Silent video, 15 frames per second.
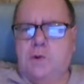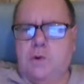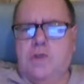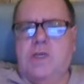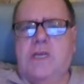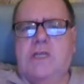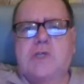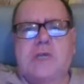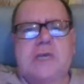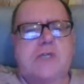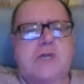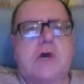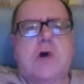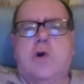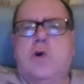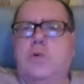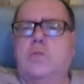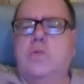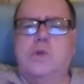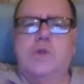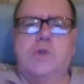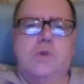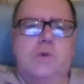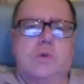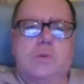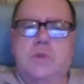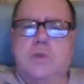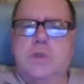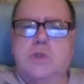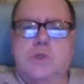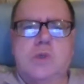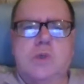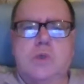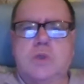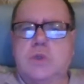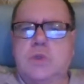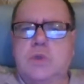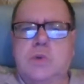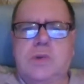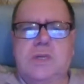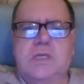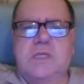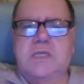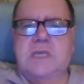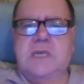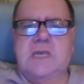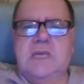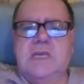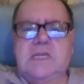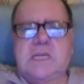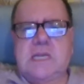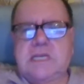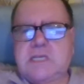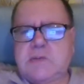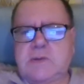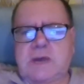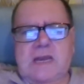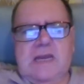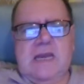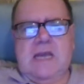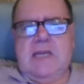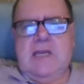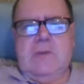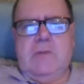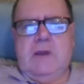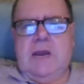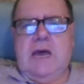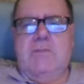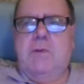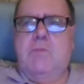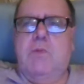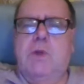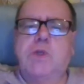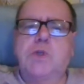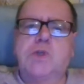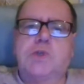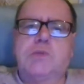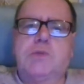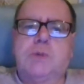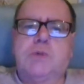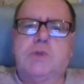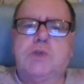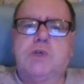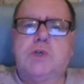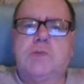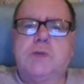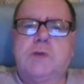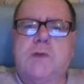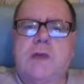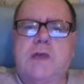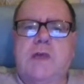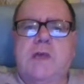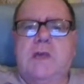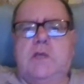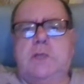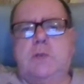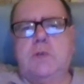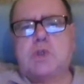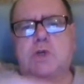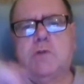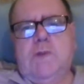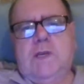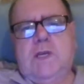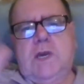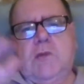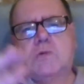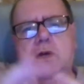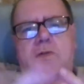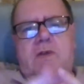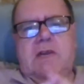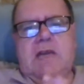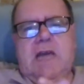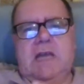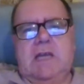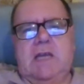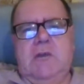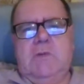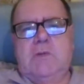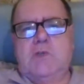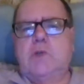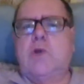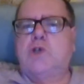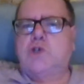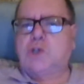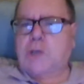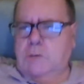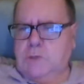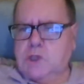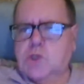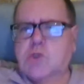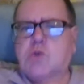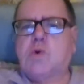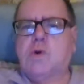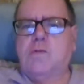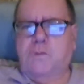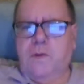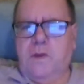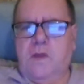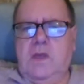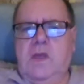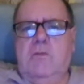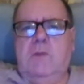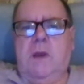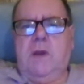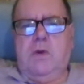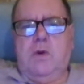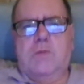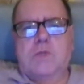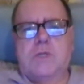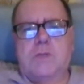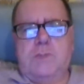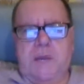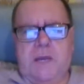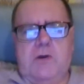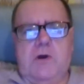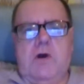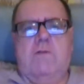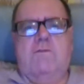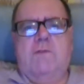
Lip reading: good. Yet she gets hundreds and hundreds of short stories sent to her and that. And I've been watching some YouTube videos of her and that. And she knows her stuff when it comes to picking